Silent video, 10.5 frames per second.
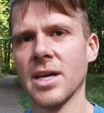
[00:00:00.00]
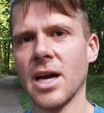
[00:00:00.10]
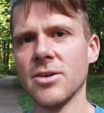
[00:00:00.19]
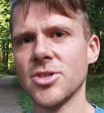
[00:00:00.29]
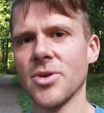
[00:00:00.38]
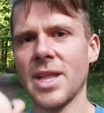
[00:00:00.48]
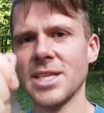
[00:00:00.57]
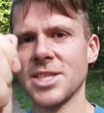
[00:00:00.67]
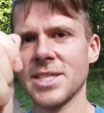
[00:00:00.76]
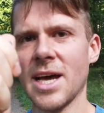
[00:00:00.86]
color to it.
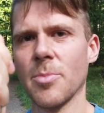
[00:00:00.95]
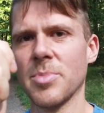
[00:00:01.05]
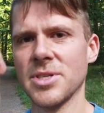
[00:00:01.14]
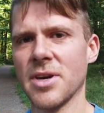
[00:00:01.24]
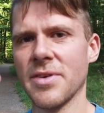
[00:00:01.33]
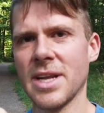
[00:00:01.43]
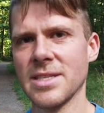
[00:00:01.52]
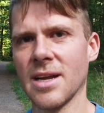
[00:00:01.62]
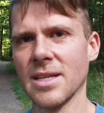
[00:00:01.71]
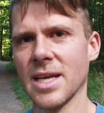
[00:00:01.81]
That's just to help preserve it.
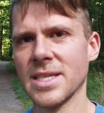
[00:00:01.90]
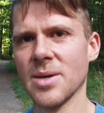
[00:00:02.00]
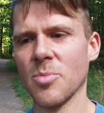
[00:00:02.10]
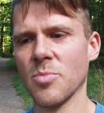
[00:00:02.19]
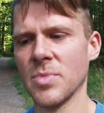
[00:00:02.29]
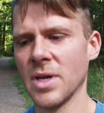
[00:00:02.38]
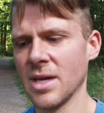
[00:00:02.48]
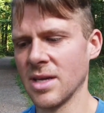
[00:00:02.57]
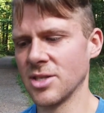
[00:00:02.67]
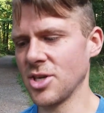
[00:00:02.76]
It's not like some
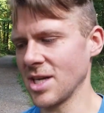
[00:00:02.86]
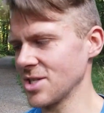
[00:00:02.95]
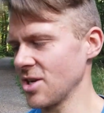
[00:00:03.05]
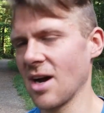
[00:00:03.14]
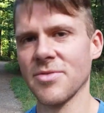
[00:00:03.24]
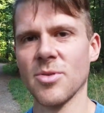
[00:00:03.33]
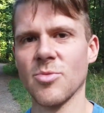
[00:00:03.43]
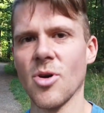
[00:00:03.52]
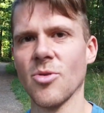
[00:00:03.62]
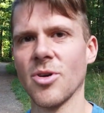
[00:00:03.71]
dust off the
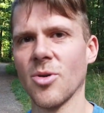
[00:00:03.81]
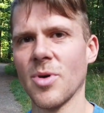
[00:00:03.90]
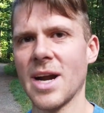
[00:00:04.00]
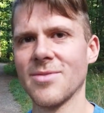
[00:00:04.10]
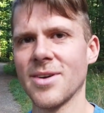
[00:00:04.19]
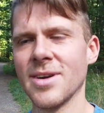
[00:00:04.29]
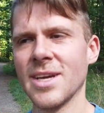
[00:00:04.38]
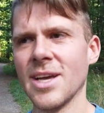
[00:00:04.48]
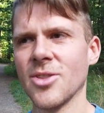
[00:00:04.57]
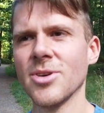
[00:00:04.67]
road or whatever.
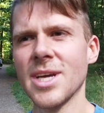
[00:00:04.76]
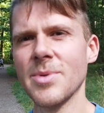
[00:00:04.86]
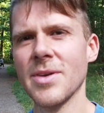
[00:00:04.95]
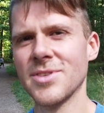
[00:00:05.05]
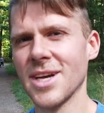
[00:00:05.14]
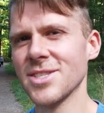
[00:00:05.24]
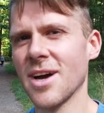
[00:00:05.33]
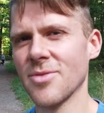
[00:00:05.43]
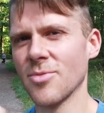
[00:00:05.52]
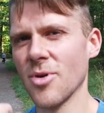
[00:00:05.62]
The only time you have dust
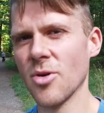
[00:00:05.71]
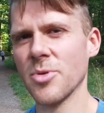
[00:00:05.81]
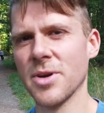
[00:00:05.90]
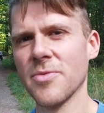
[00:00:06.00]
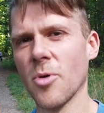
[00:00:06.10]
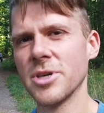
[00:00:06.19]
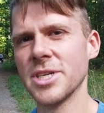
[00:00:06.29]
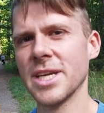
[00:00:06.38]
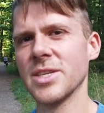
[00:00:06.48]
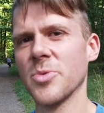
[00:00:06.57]
off a road when you're
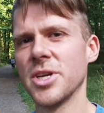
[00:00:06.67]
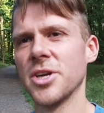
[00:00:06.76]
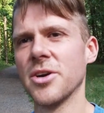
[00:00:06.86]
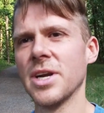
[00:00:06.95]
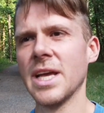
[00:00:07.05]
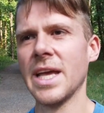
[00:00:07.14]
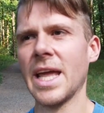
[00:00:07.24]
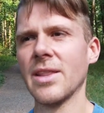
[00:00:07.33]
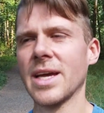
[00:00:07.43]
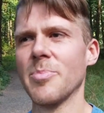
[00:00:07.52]
foraging is when you're
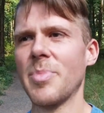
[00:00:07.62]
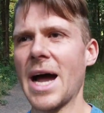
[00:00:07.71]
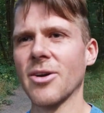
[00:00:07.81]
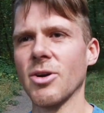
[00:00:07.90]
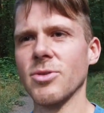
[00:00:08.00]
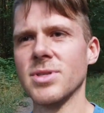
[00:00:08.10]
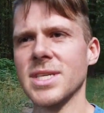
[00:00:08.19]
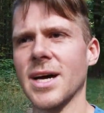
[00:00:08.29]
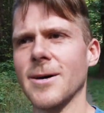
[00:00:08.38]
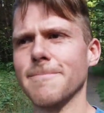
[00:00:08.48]
in like a backroads
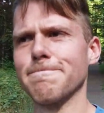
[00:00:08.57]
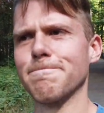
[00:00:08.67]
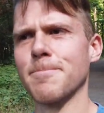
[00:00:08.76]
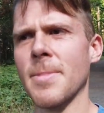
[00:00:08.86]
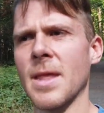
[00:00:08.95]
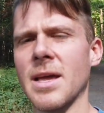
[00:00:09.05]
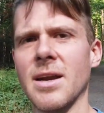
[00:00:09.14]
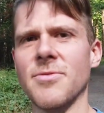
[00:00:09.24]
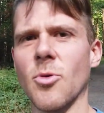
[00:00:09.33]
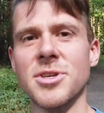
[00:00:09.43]

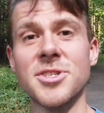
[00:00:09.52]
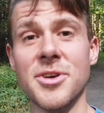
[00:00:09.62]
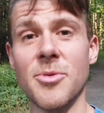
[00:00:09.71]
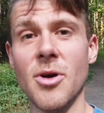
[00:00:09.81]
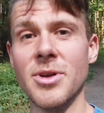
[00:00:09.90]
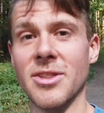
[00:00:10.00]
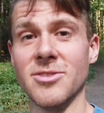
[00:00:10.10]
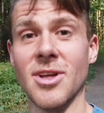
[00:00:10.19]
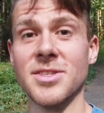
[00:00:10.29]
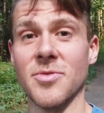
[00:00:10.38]
kind of forestry road and
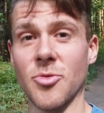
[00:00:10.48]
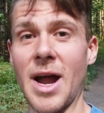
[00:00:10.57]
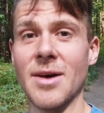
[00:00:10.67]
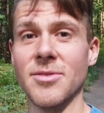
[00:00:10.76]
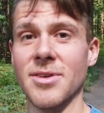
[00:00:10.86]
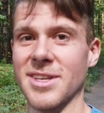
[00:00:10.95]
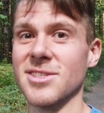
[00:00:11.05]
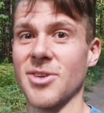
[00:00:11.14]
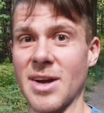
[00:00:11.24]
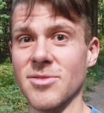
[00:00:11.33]
there's lots of gravel and
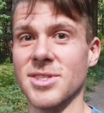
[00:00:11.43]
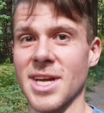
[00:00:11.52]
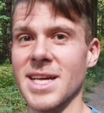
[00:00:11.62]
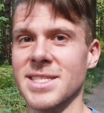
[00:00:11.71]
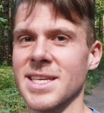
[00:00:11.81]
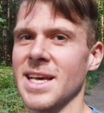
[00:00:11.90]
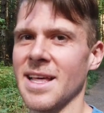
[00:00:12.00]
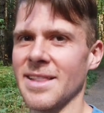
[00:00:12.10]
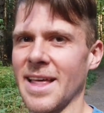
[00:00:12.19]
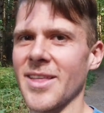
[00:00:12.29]
there's gravel dust.
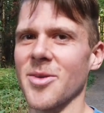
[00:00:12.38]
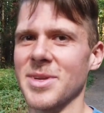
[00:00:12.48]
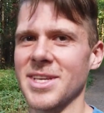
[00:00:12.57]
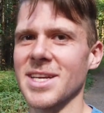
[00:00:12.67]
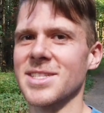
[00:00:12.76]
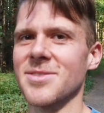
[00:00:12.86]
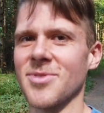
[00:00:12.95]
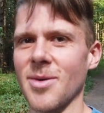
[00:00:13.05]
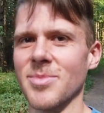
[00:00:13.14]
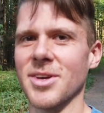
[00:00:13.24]
Then that'll be dust
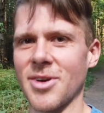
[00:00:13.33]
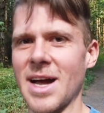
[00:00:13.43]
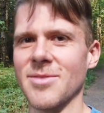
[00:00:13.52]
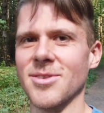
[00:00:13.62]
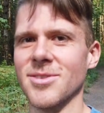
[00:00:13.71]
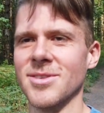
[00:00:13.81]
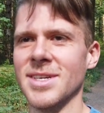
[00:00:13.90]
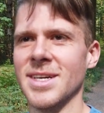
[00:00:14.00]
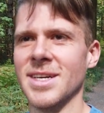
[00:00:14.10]
from the gravel,